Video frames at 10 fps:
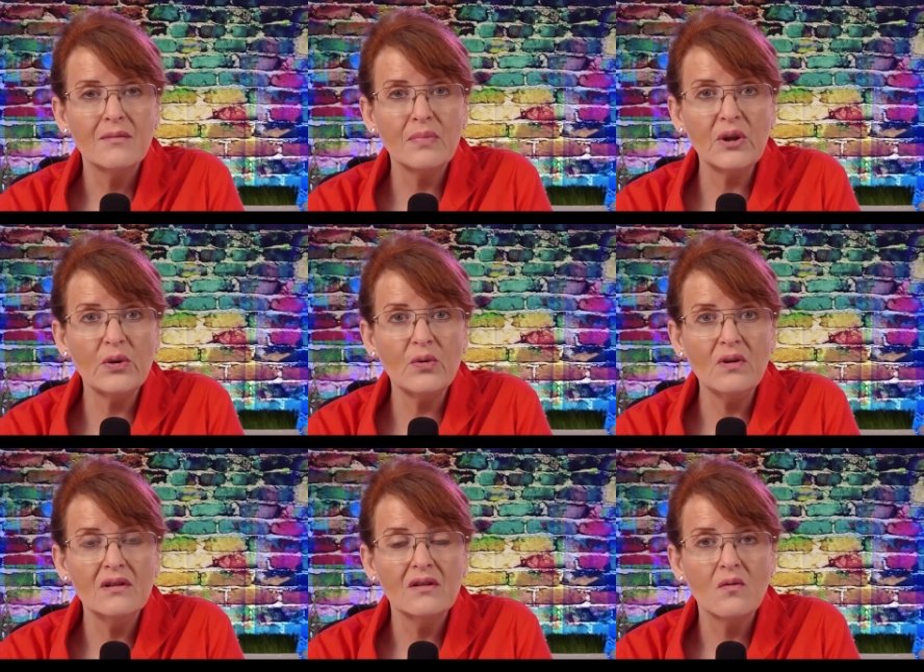blue,
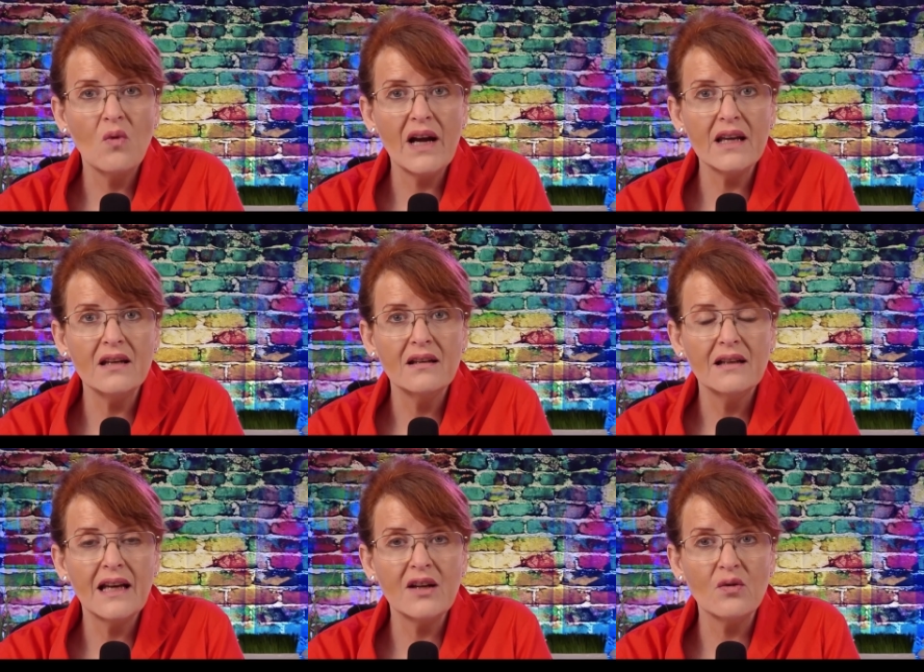white,
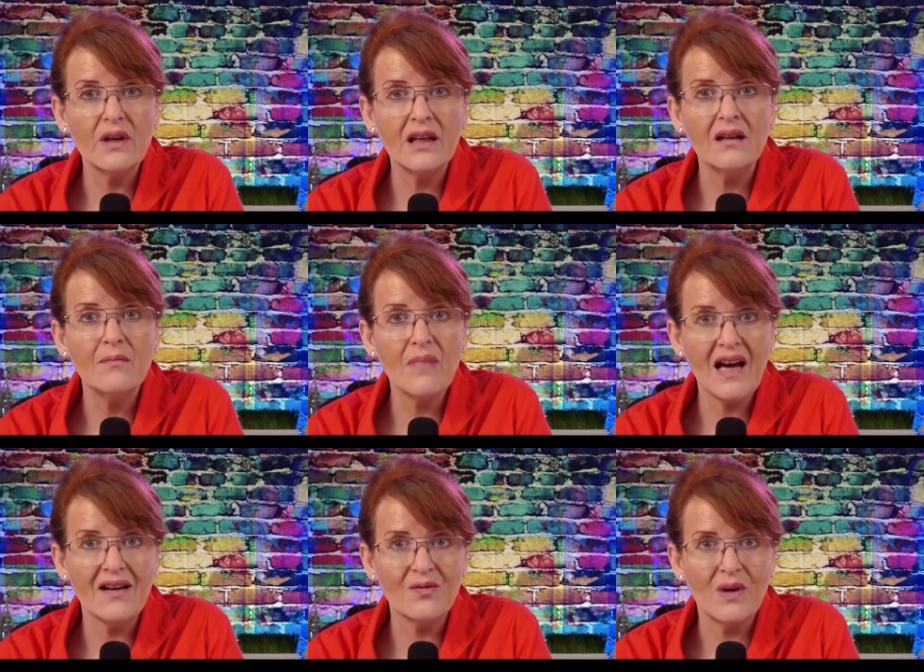and green
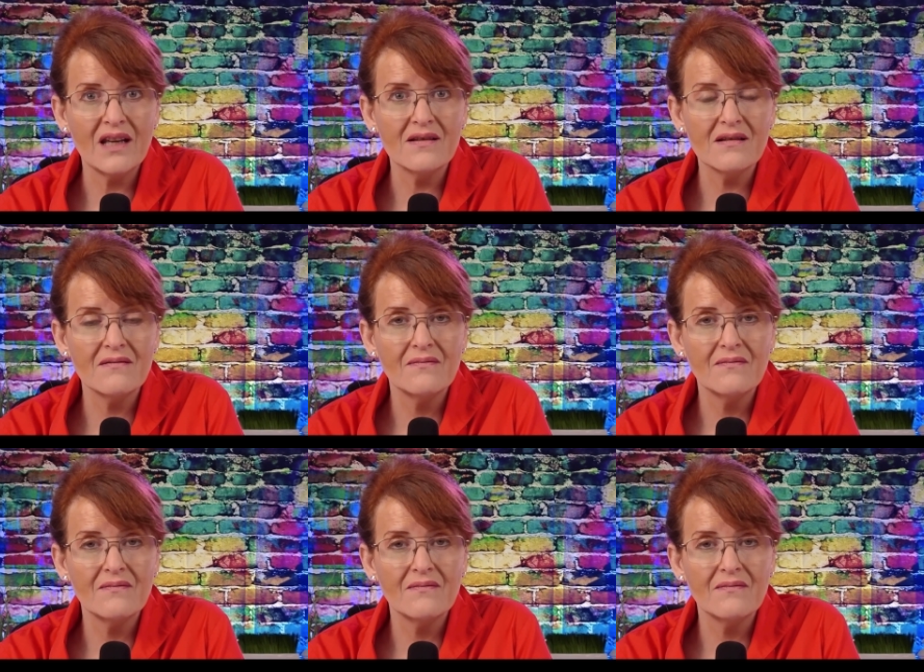pathways.